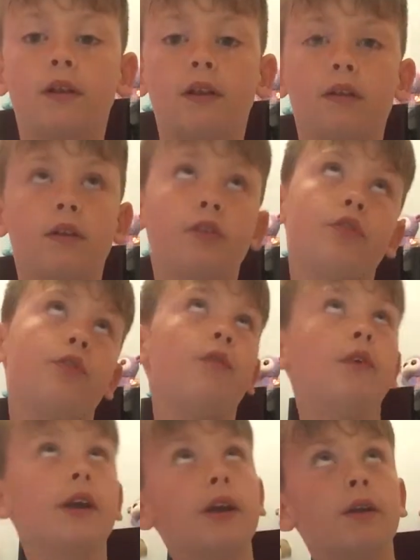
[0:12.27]
There's loads of
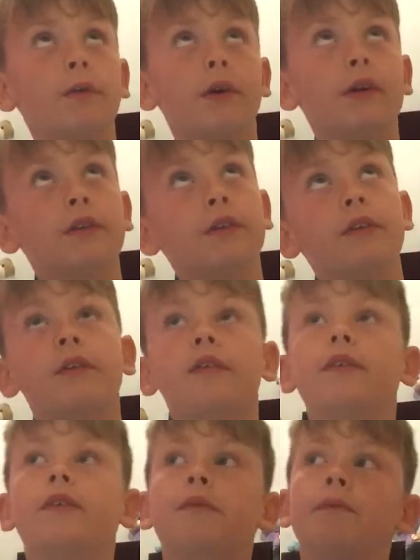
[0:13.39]
weird
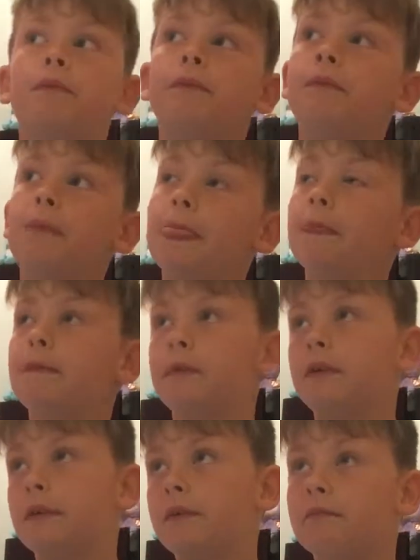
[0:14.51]
ones.
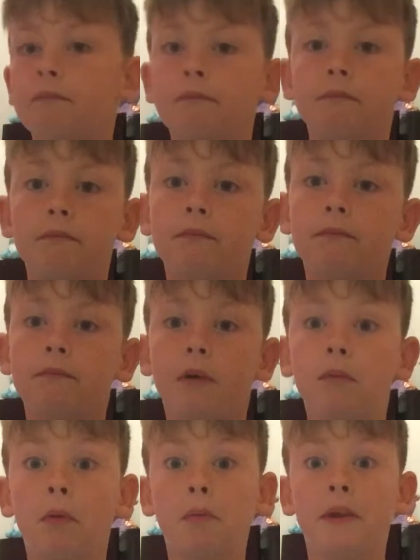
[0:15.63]
Yeah, I'm
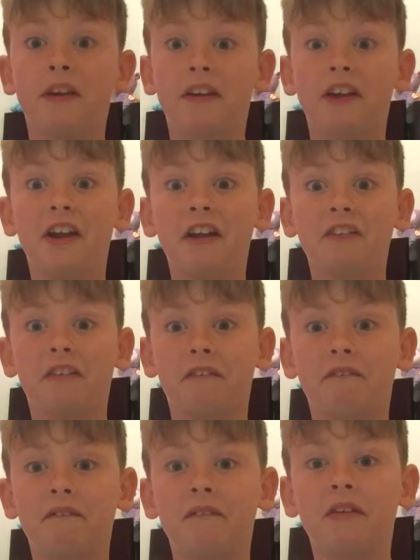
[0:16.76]
probably going to get some.
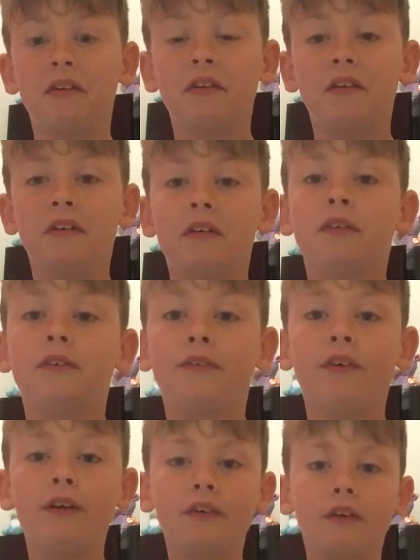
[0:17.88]
So
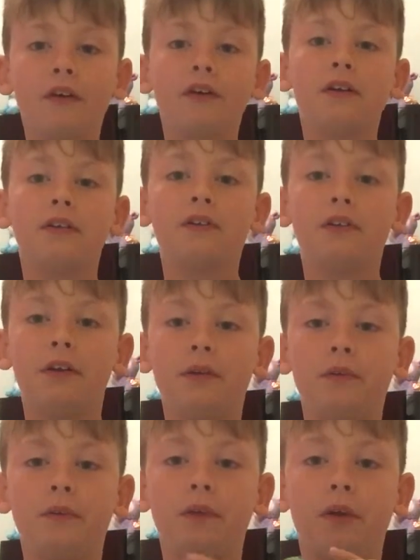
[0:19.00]
first I'm going to
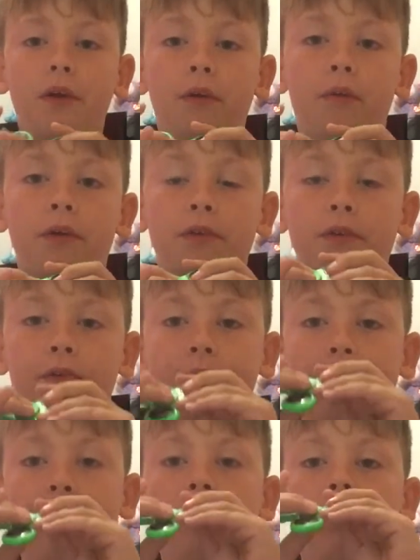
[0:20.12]
do an original
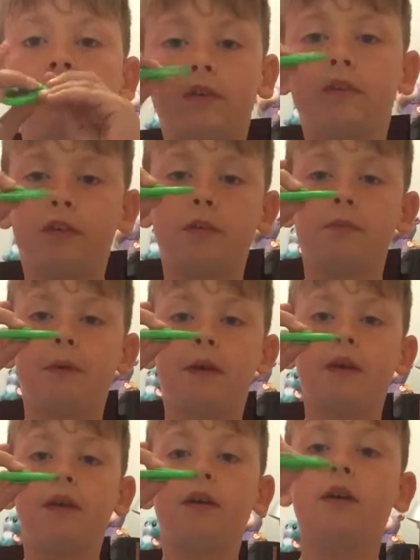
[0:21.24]
trick. You spin
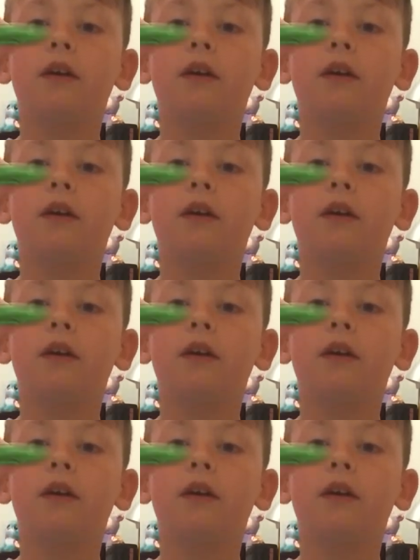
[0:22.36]
it.